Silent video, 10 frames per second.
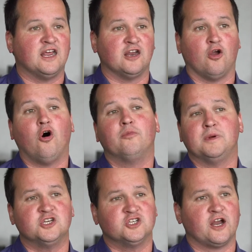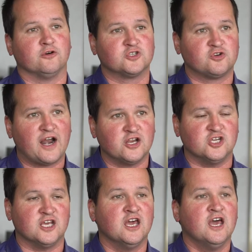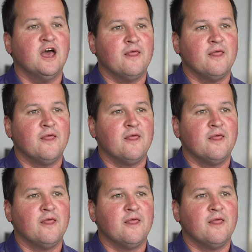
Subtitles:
in an omni-channel strategy,